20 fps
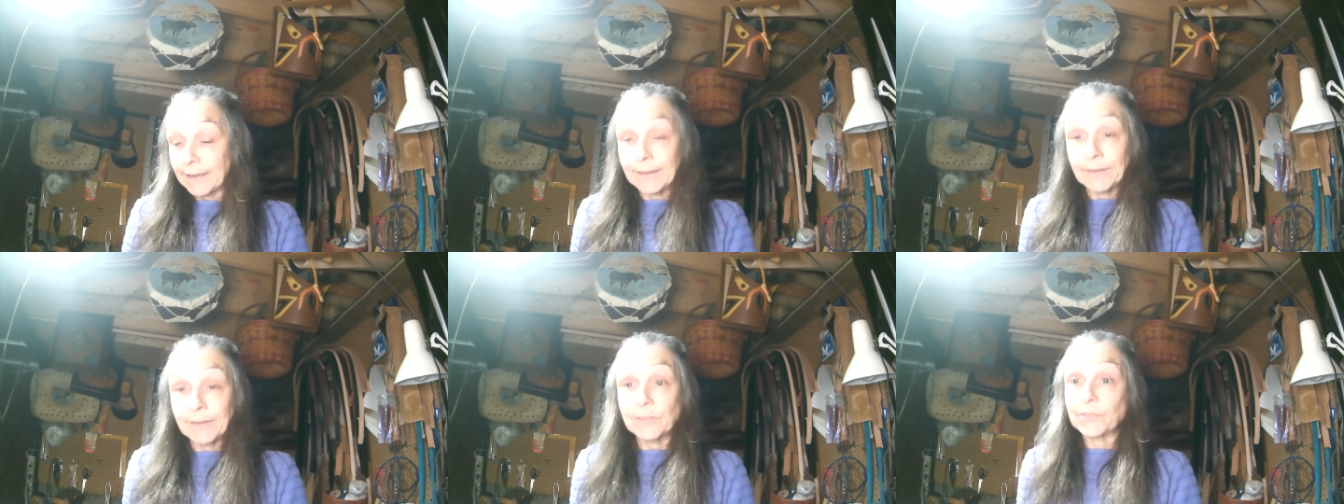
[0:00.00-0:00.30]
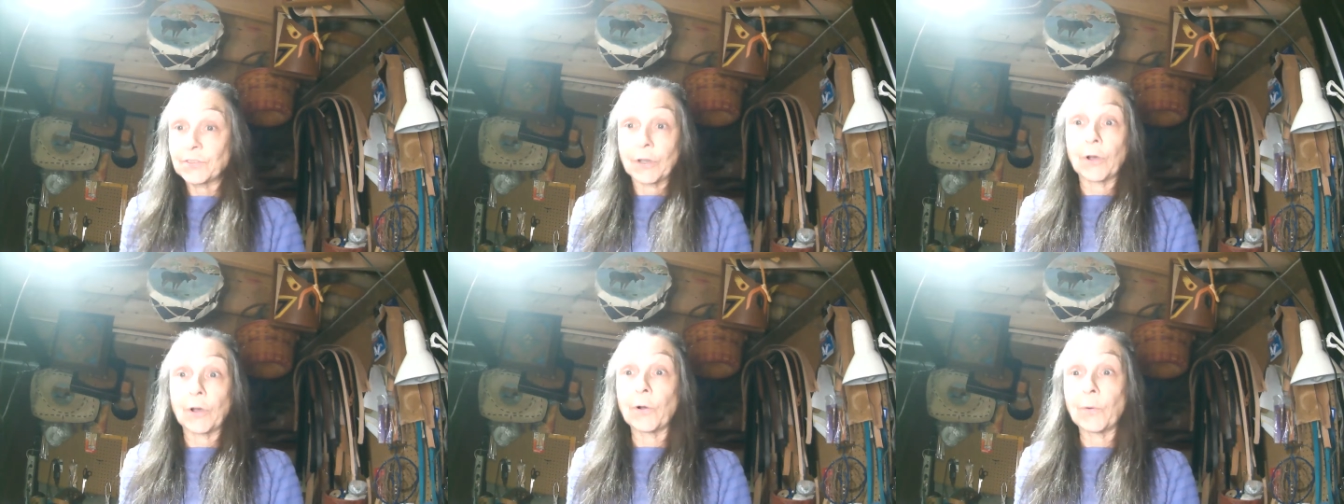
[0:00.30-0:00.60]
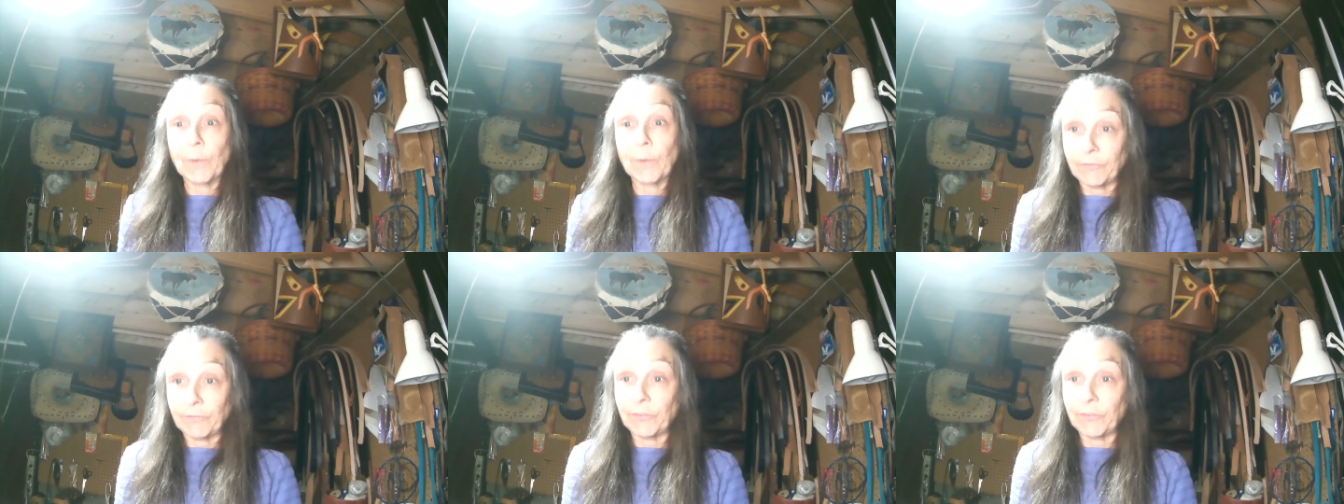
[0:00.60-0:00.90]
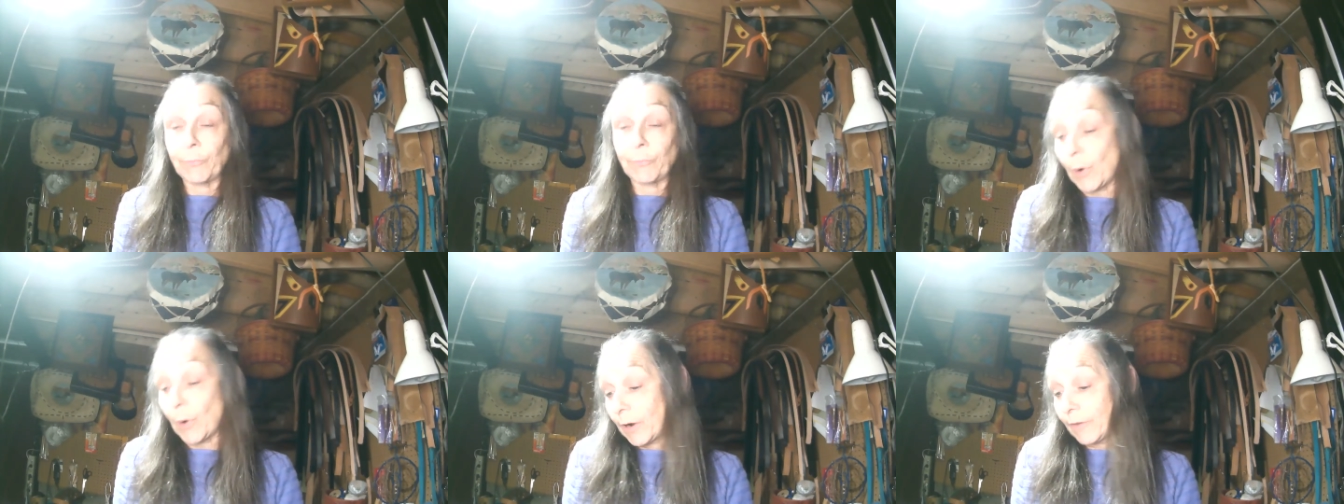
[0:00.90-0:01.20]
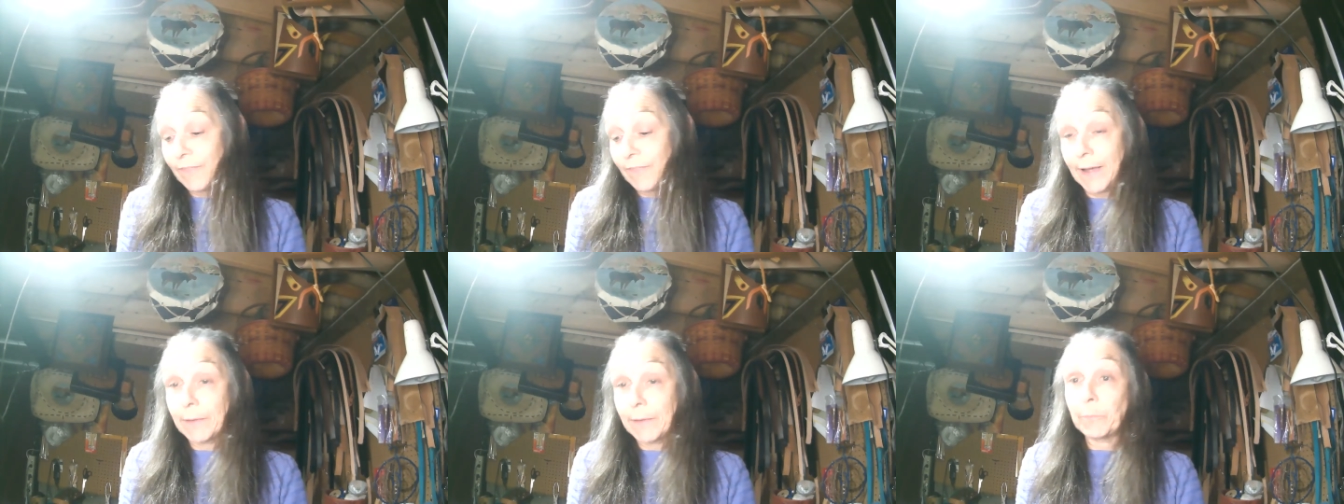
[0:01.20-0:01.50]
So if you want to
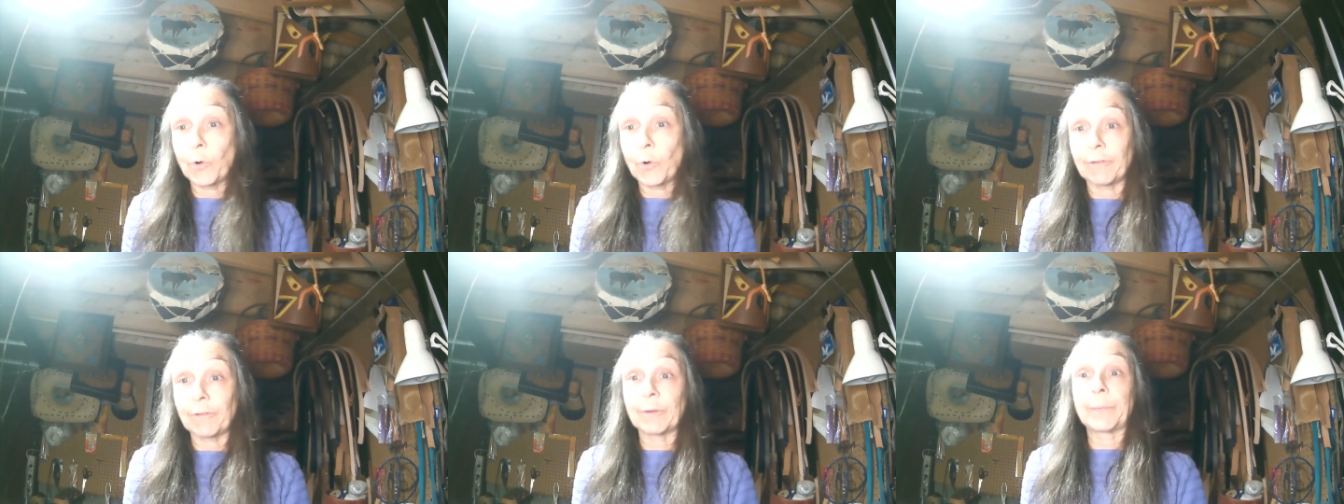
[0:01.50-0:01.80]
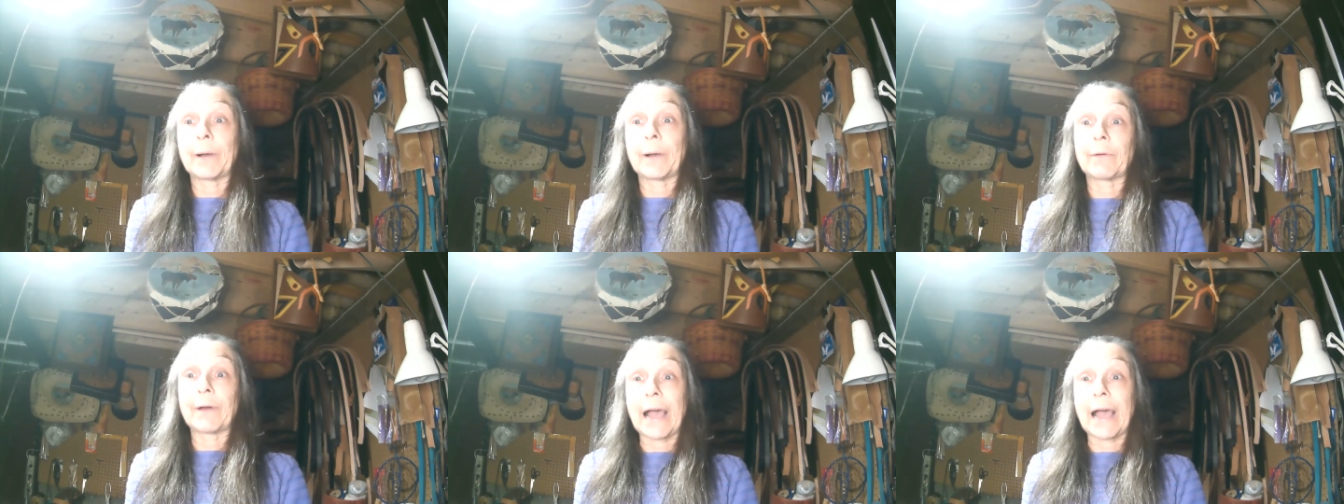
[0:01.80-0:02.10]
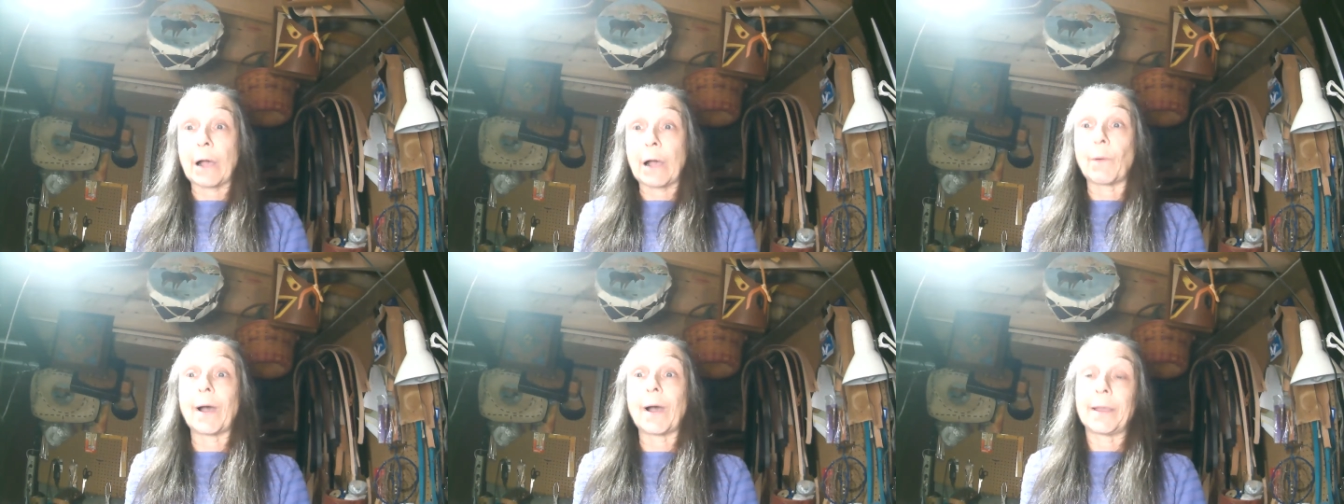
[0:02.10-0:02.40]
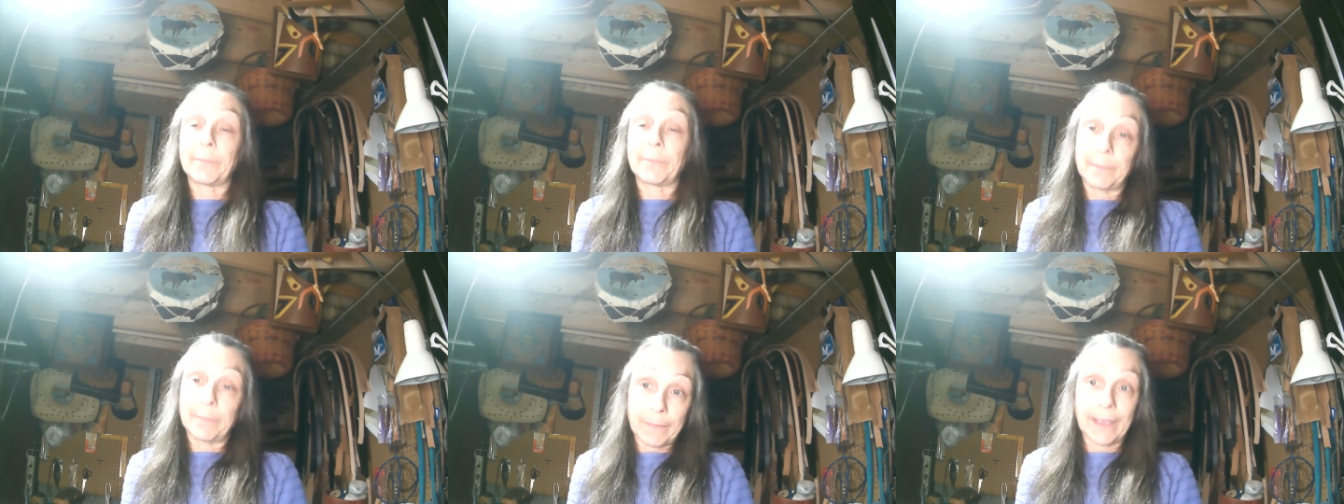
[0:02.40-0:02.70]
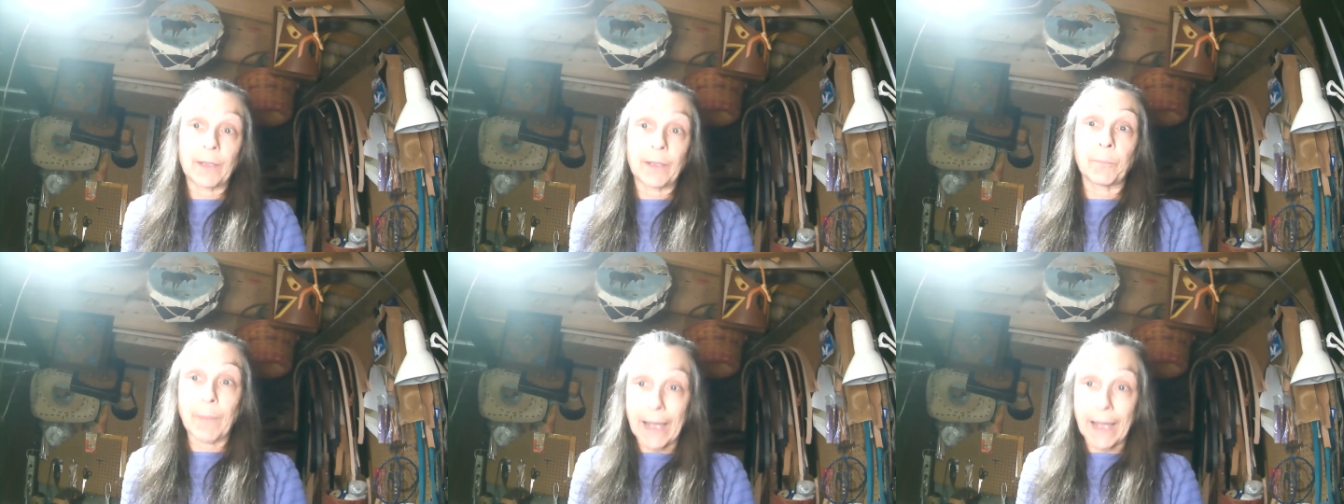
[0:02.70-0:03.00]
find more about how I
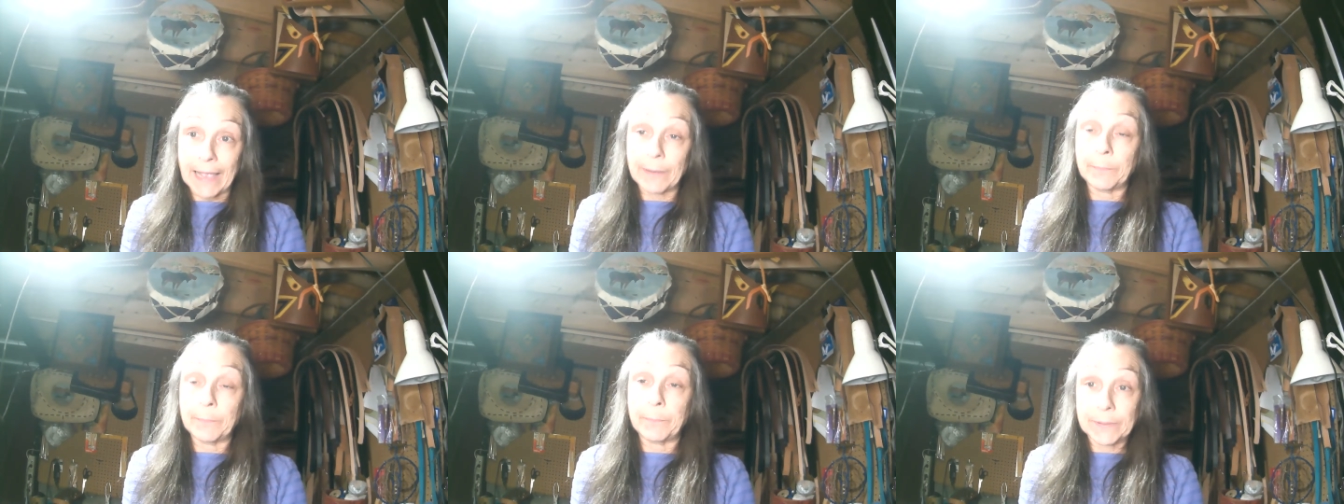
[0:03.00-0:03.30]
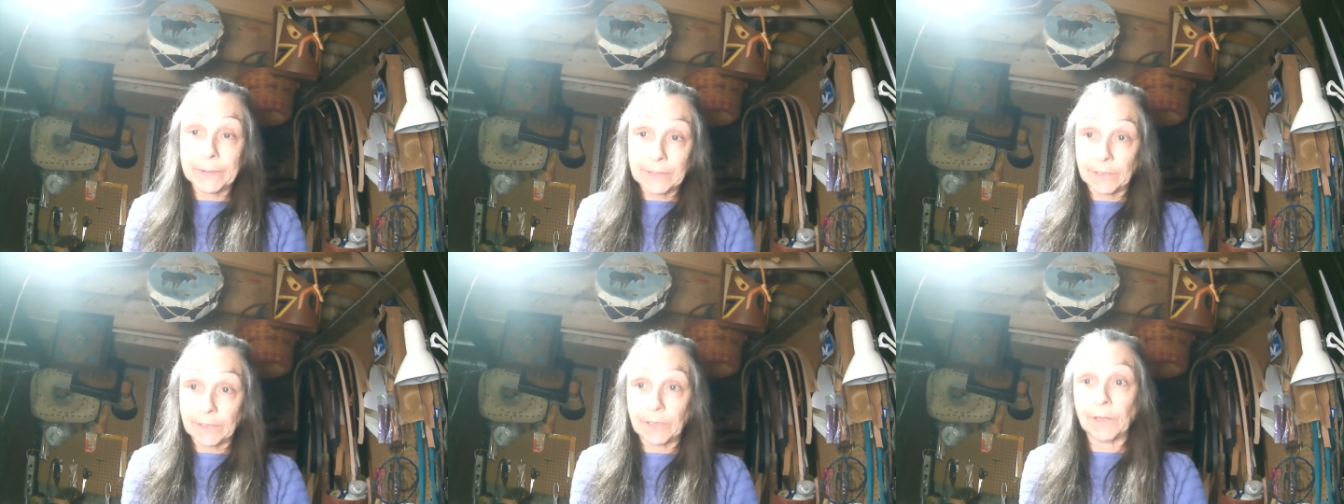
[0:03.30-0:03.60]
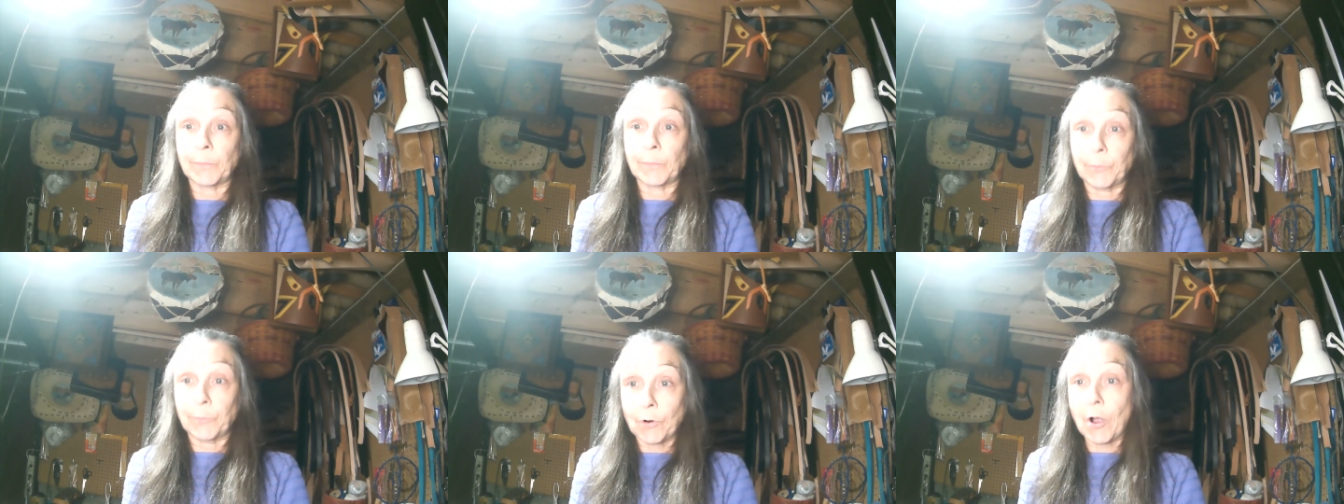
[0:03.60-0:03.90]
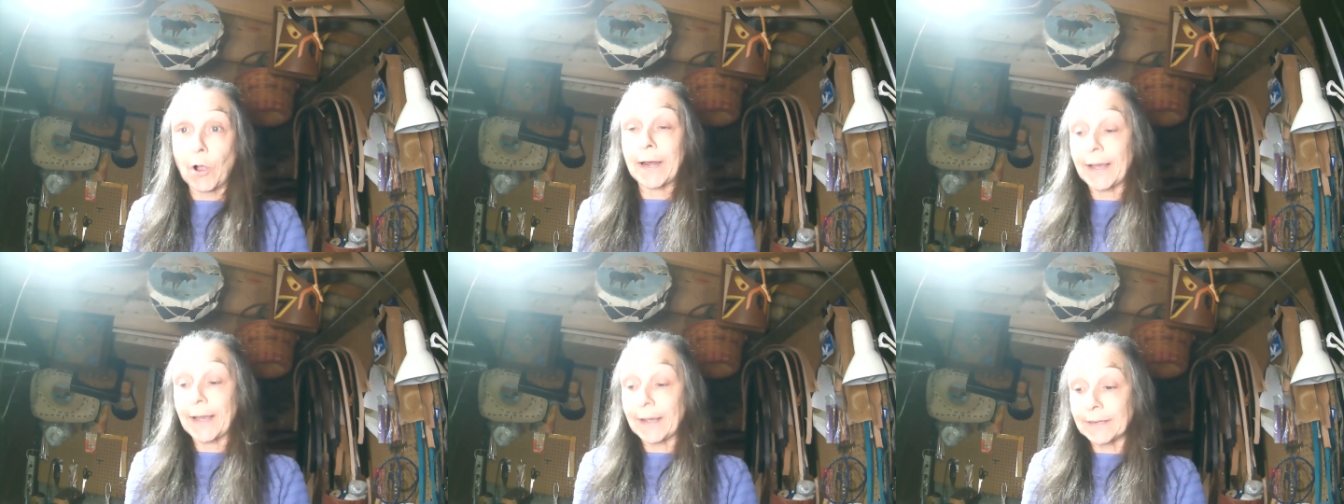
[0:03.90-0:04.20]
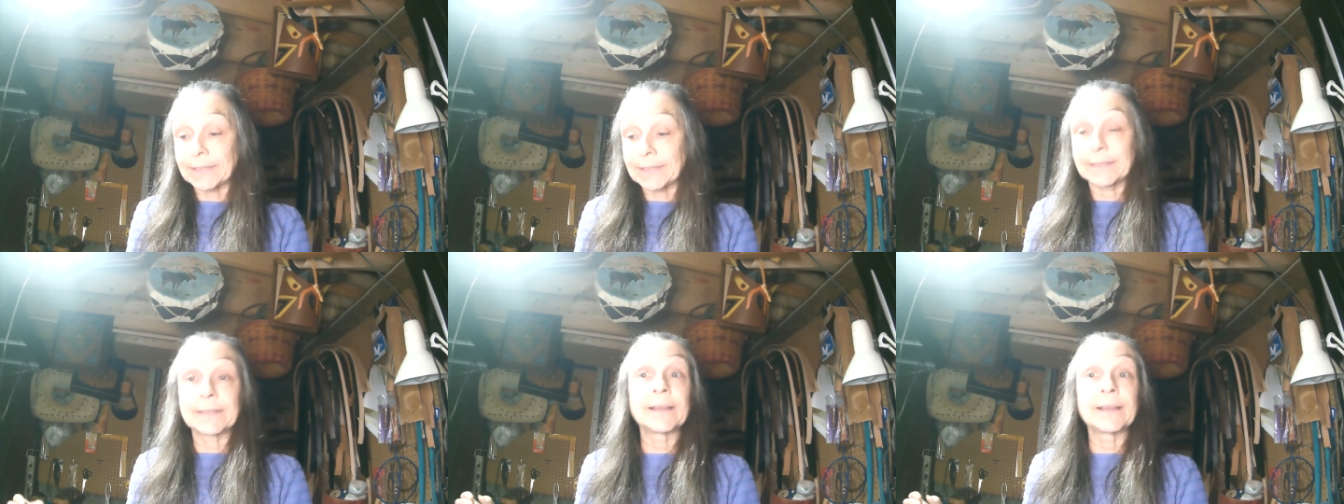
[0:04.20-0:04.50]
make my particular
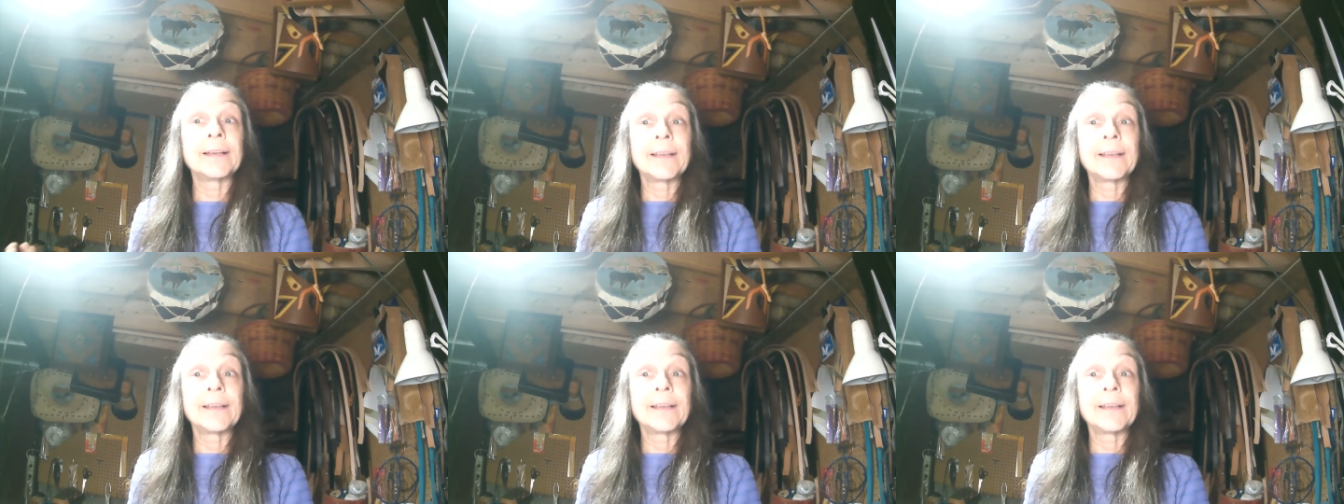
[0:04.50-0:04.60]
products,